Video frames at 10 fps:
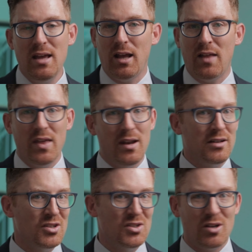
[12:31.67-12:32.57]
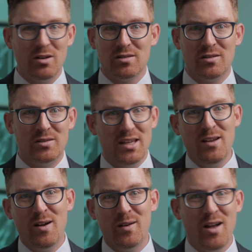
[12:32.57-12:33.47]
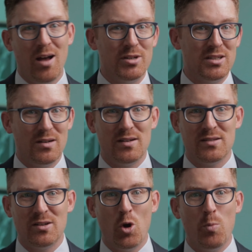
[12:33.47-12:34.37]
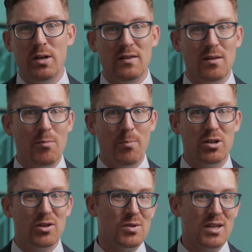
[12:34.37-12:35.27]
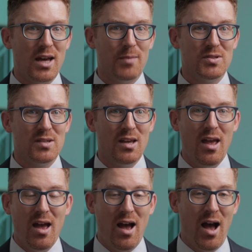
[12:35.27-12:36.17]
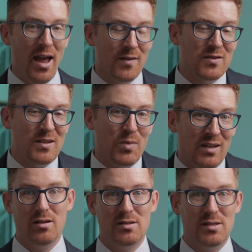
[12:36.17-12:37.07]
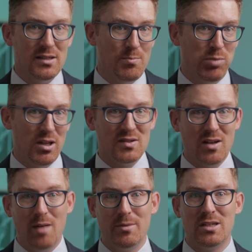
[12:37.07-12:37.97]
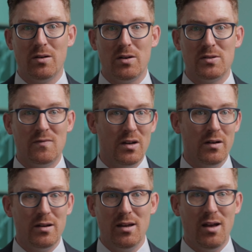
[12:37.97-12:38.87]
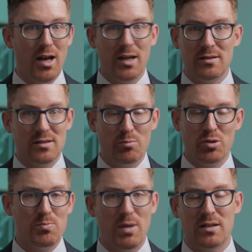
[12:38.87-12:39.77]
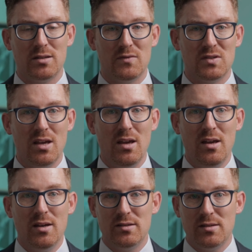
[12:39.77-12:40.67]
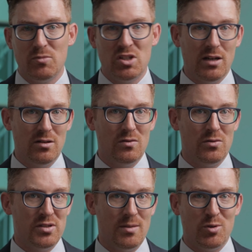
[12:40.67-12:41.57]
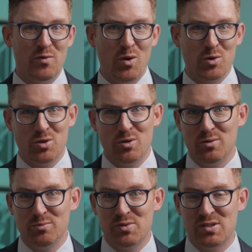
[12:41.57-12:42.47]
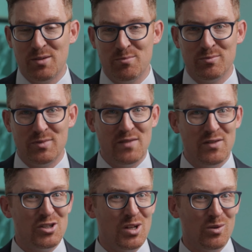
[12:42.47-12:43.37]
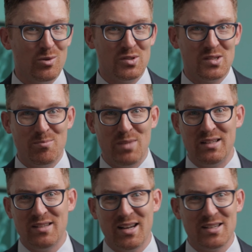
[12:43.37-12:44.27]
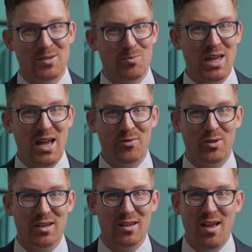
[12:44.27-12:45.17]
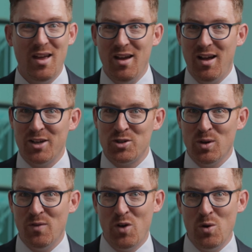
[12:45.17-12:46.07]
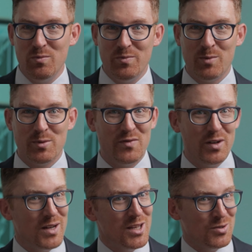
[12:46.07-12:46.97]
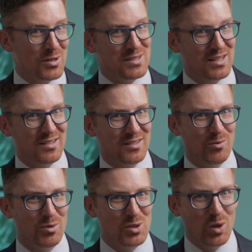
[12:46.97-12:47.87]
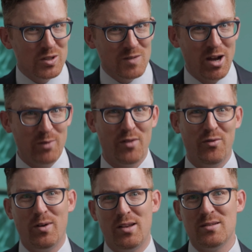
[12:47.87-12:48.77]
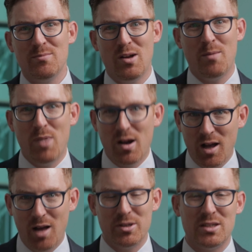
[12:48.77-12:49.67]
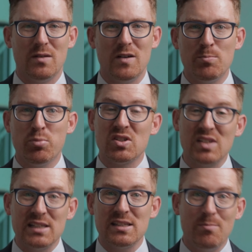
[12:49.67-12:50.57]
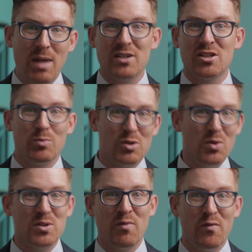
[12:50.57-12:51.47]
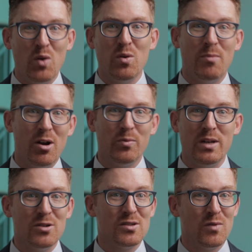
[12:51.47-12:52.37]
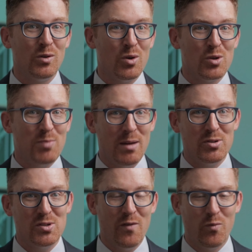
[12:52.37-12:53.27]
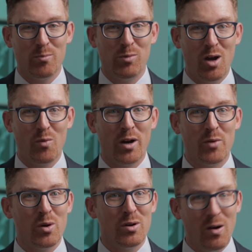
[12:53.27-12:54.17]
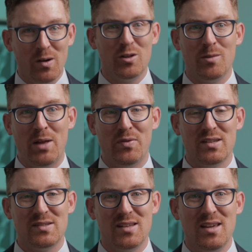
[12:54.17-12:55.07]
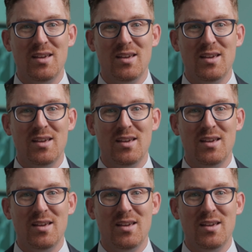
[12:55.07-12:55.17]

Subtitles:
And then I just start clicking on commentaries and opening them up in new tabs. I have something like 60 plus commentaries of varying kinds and perspectives, some technical, some devotional, some evangelical, some mainline, and some Catholic. I took a vote, and it was very interesting. The results of my referendum among commentaries precisely matched the results of a vote among readers of the Logos Bible software blog, where I wrote an article about this.